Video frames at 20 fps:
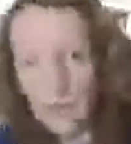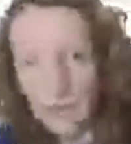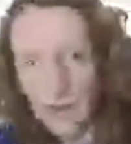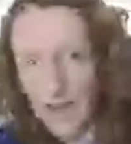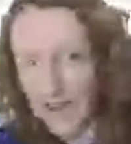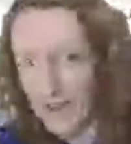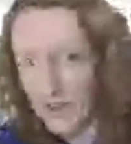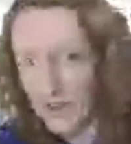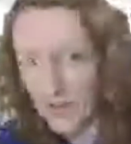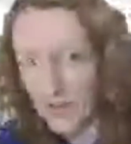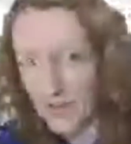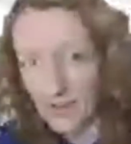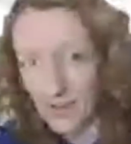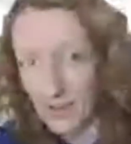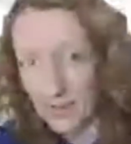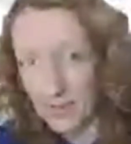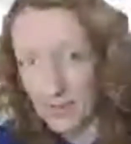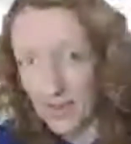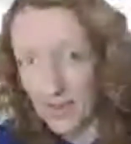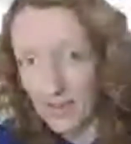I don't think they're going to
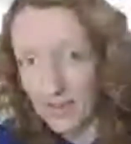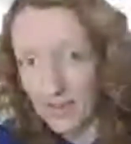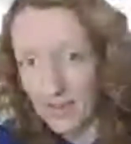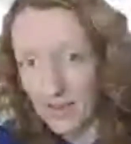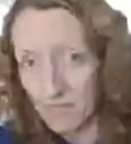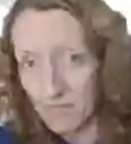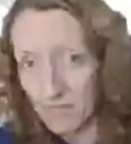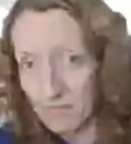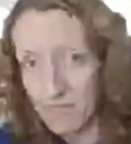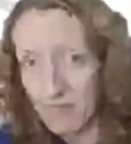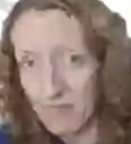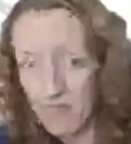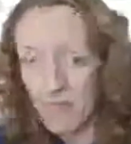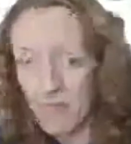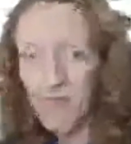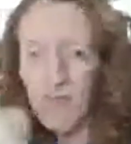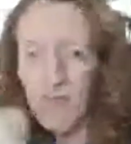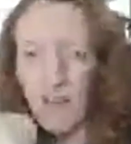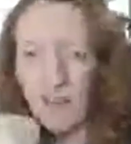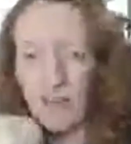fix it.
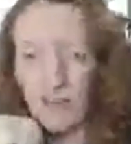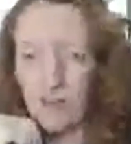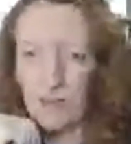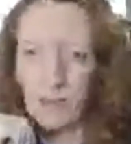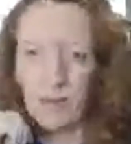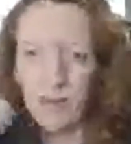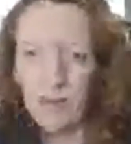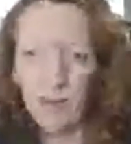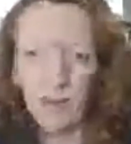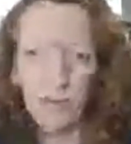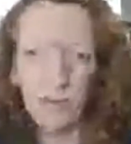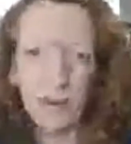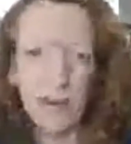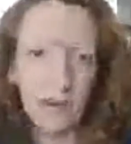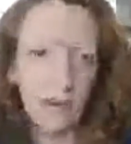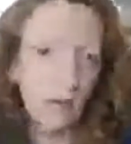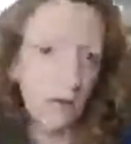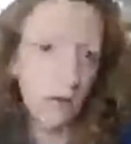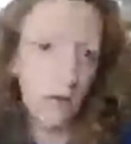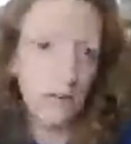I think I'm going to end up
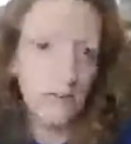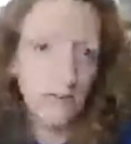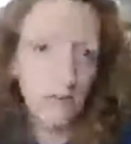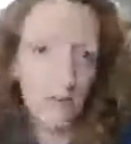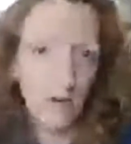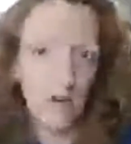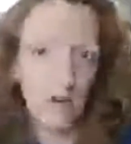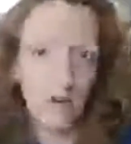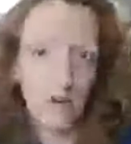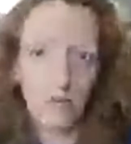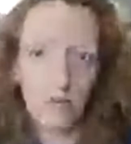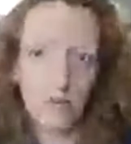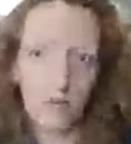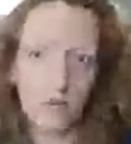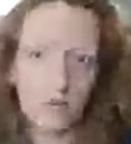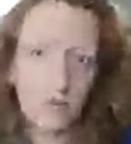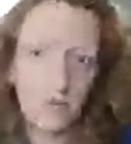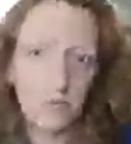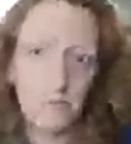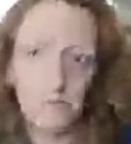leaving and going somewhere else.
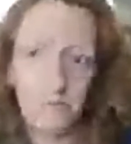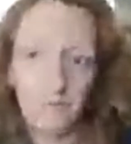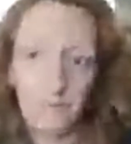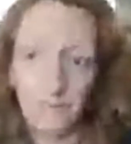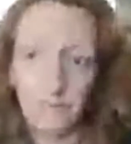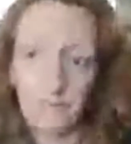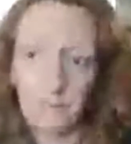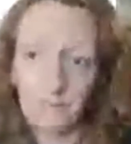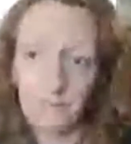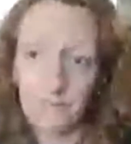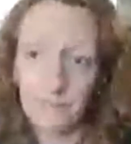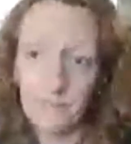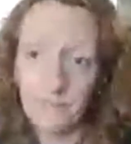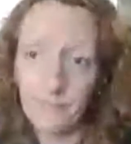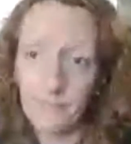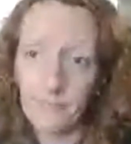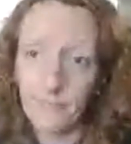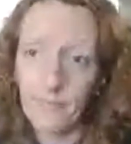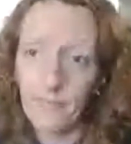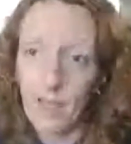But
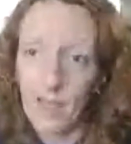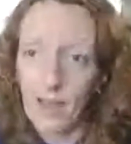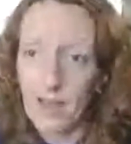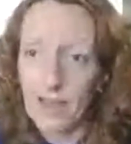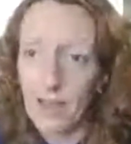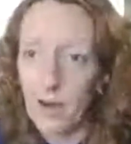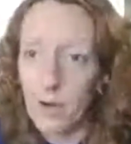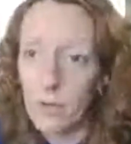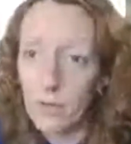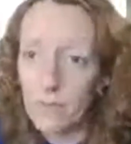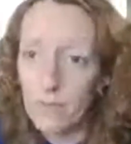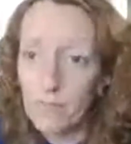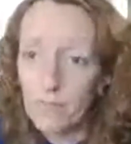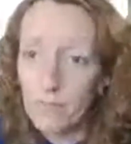hey ho.